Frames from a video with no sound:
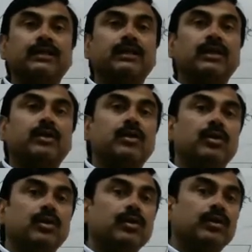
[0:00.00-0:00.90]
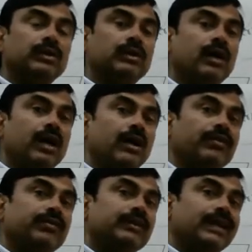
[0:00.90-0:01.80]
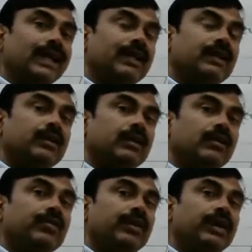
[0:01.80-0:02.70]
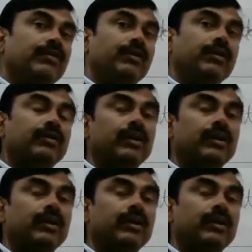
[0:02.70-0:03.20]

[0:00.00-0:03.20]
the growth of that weed would